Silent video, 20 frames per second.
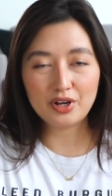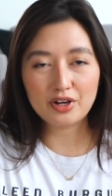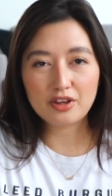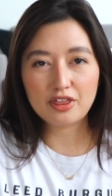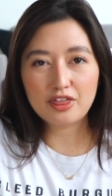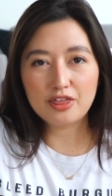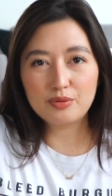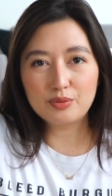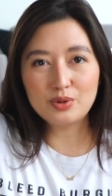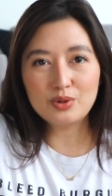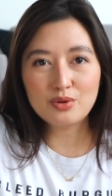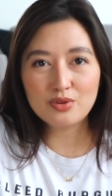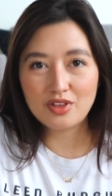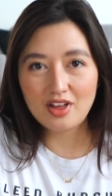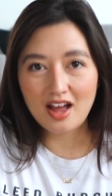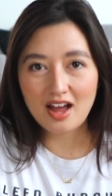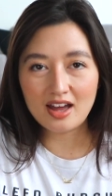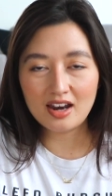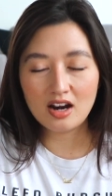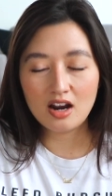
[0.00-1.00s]
But through
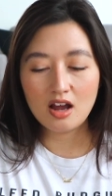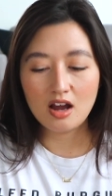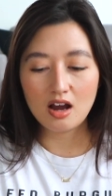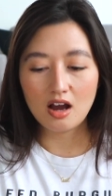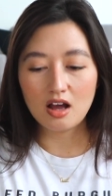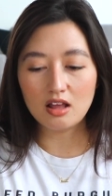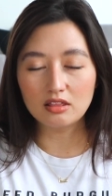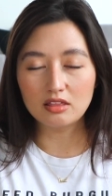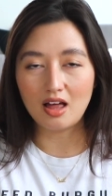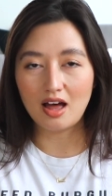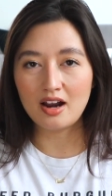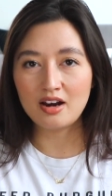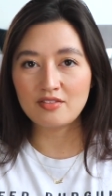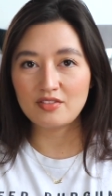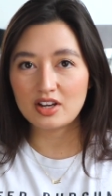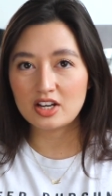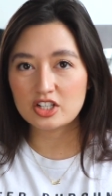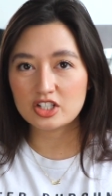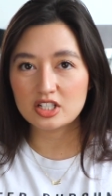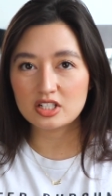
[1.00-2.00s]
that, a lot of
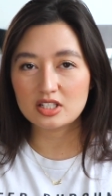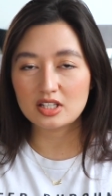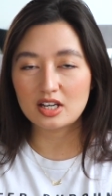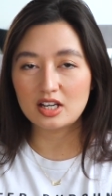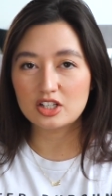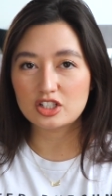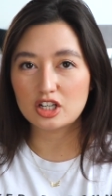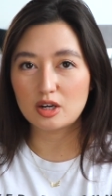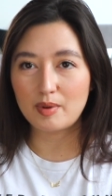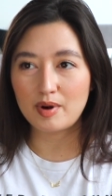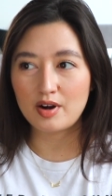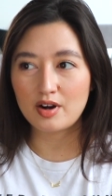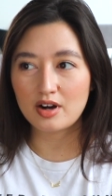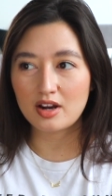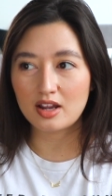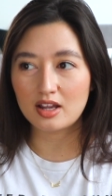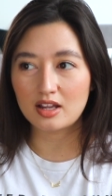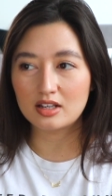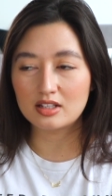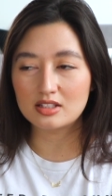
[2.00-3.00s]
Asians and Asian
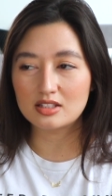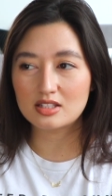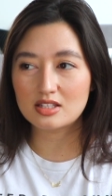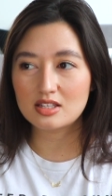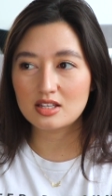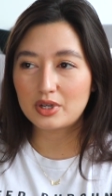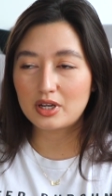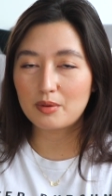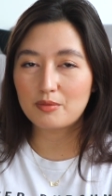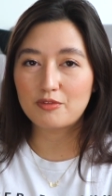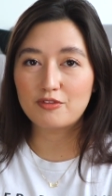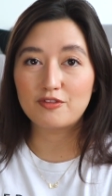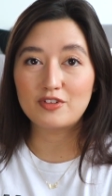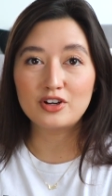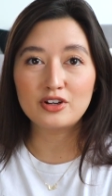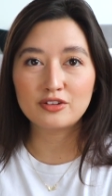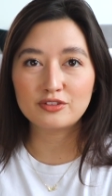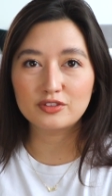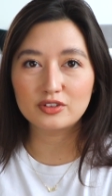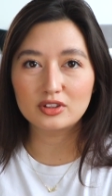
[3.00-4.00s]
Americans become
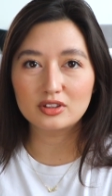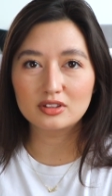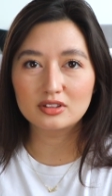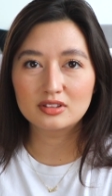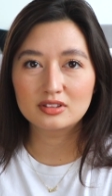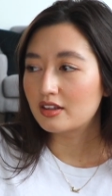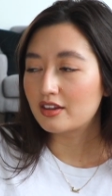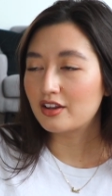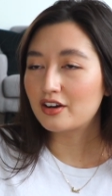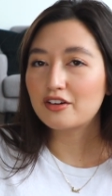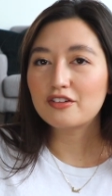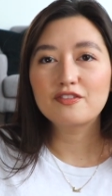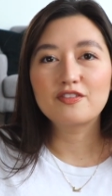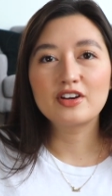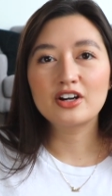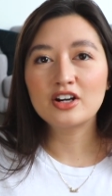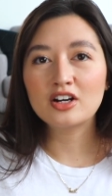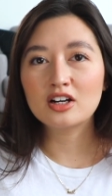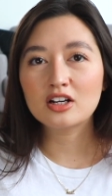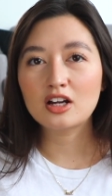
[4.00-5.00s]
fearful. Their
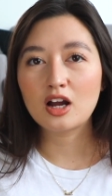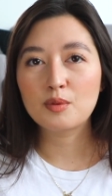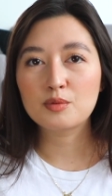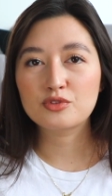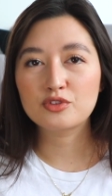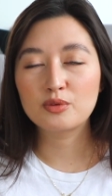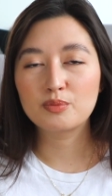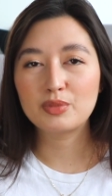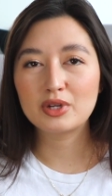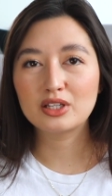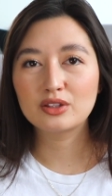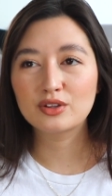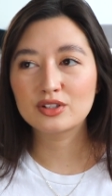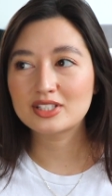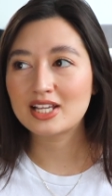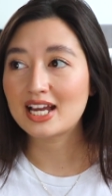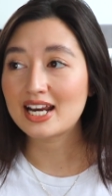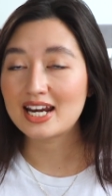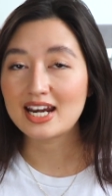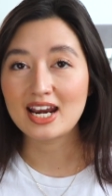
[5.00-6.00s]
fear comes from being
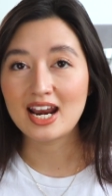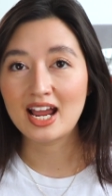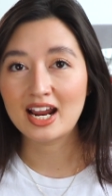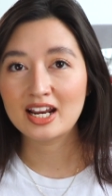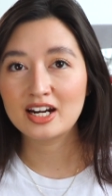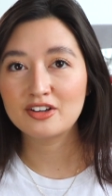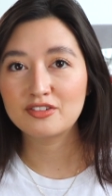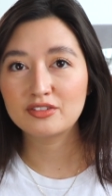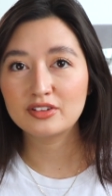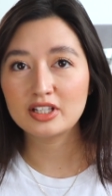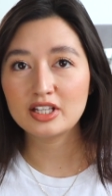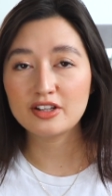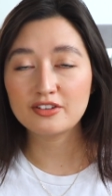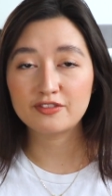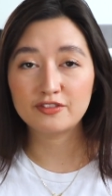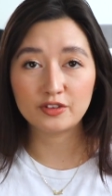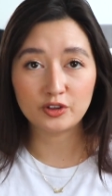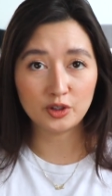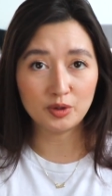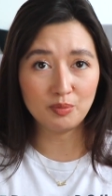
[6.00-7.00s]
looked at negatively
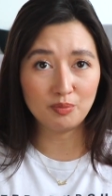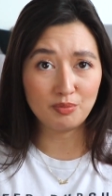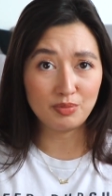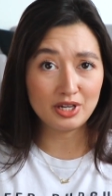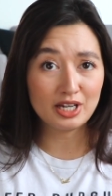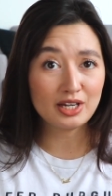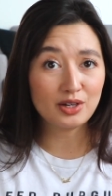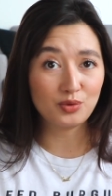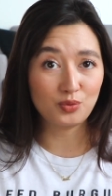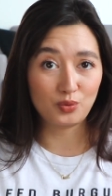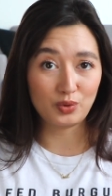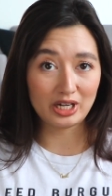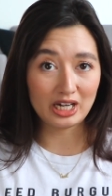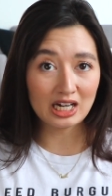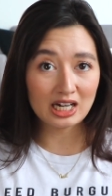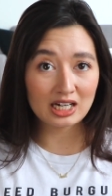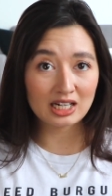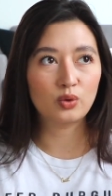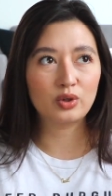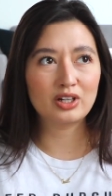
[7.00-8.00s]
for being
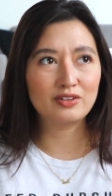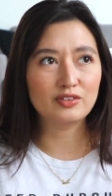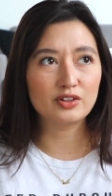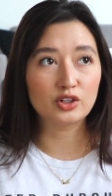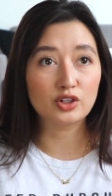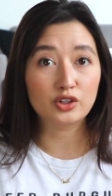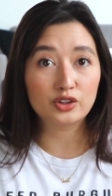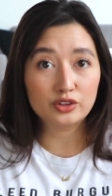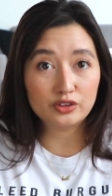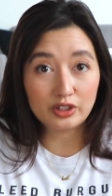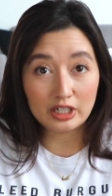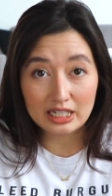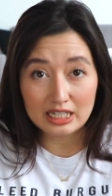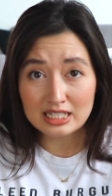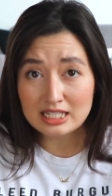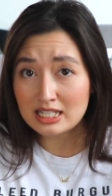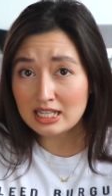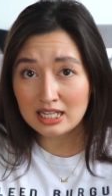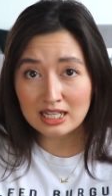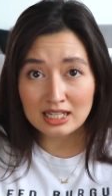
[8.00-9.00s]
weak or even
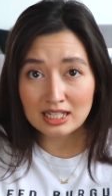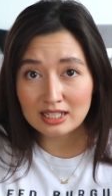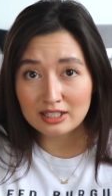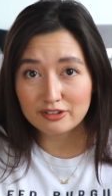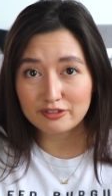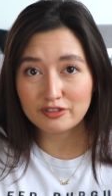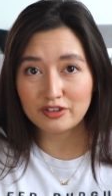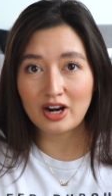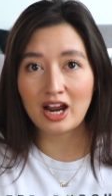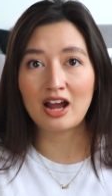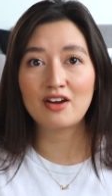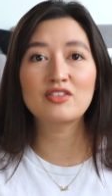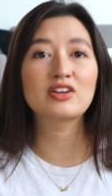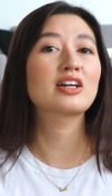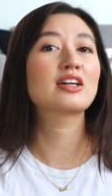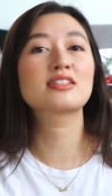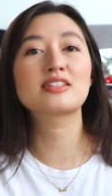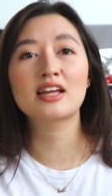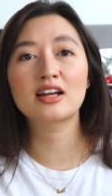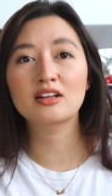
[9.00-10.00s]
crazy for having
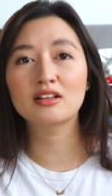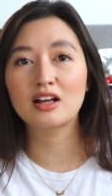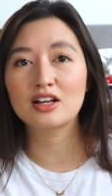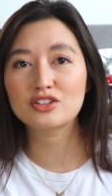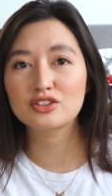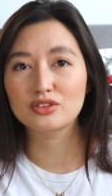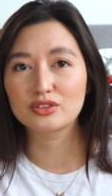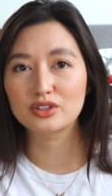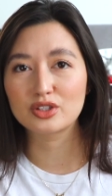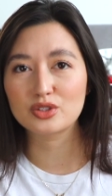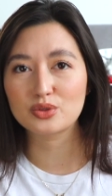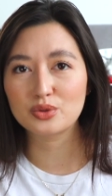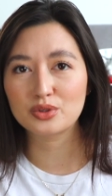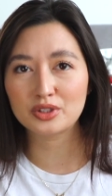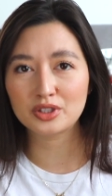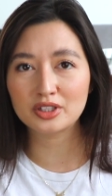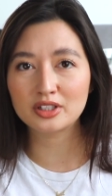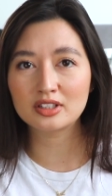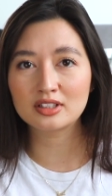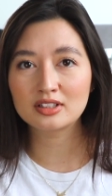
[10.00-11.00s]
a psychological
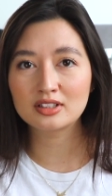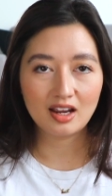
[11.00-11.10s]
disorder.